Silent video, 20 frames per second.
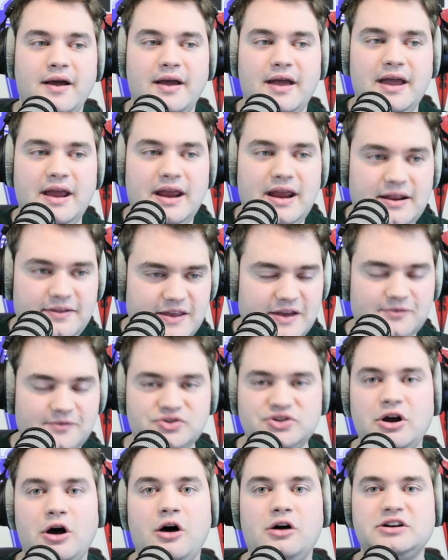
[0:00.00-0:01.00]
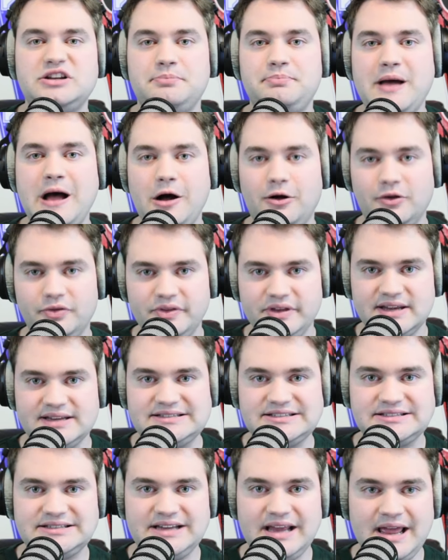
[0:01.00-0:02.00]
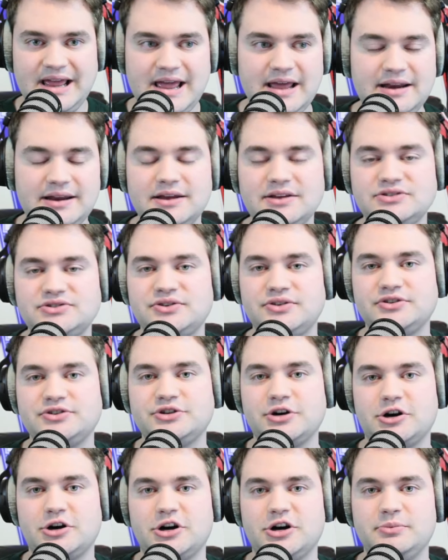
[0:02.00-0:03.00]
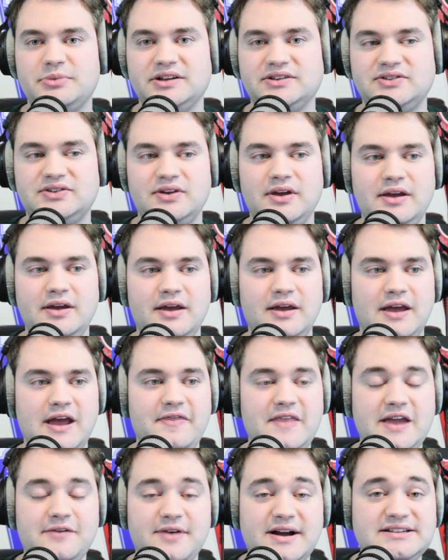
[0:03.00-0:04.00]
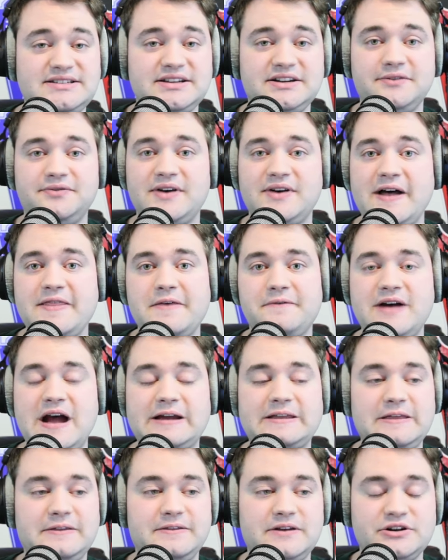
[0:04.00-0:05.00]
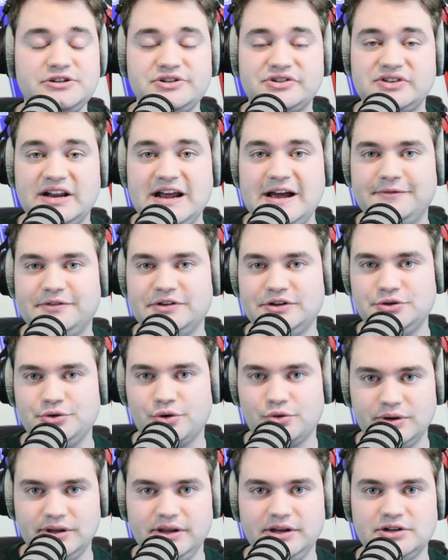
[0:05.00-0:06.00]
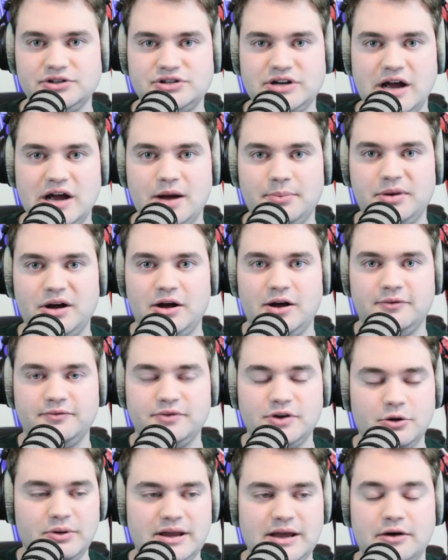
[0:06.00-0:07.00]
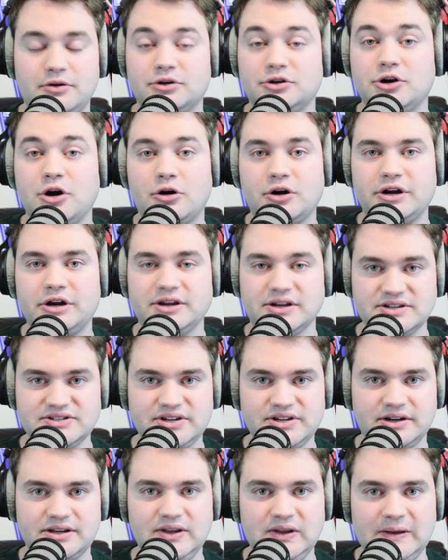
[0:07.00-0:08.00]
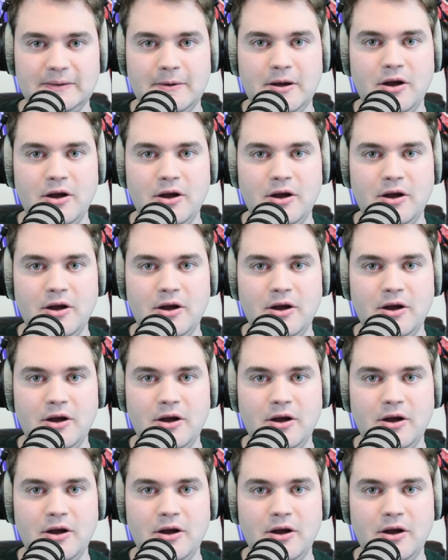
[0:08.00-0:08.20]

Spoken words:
And they've talked about this heading into the tournament, and they've identified the fact that they're just going to have to do a really good job of going out and guarding Kentucky